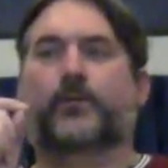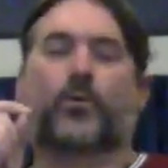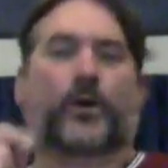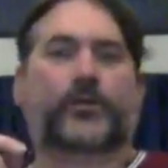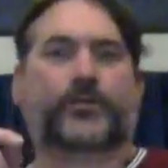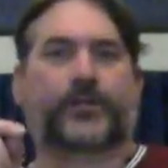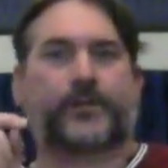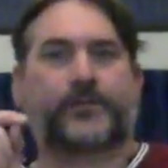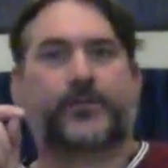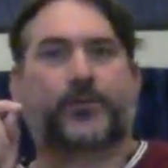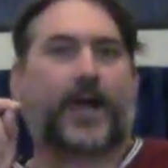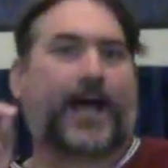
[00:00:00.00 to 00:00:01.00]

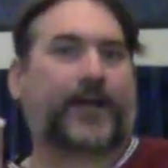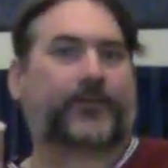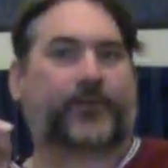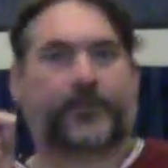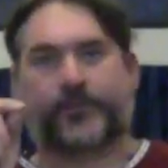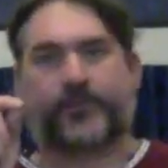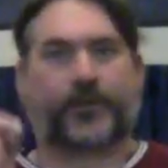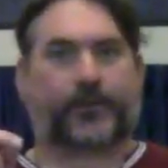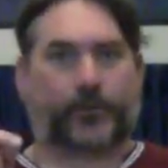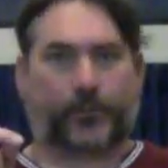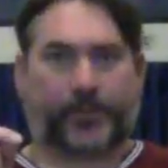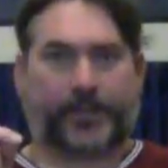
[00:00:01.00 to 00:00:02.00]
question to ask of a
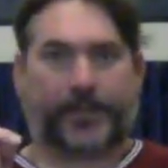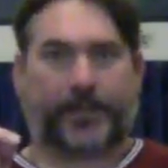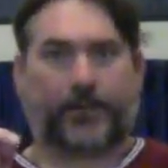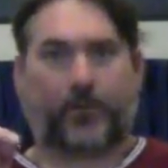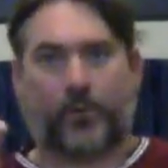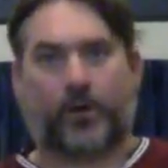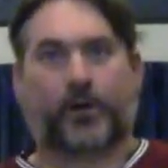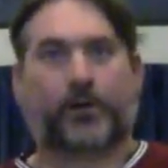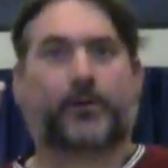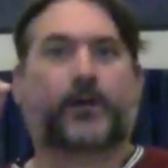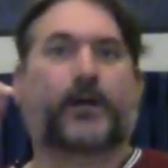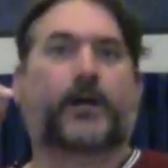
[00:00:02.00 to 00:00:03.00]
tarot reading
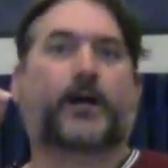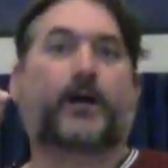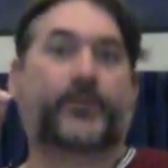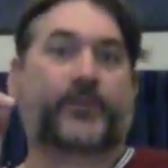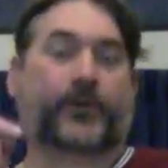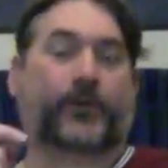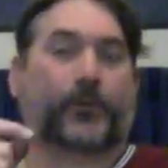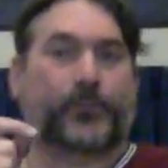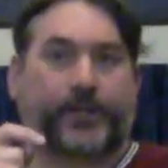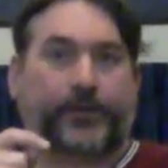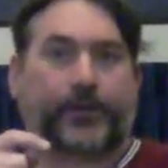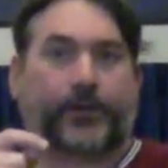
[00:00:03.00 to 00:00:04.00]
or of a tarot
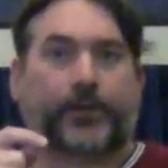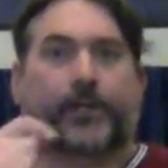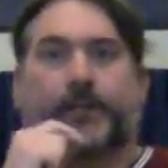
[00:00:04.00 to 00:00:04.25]
reader,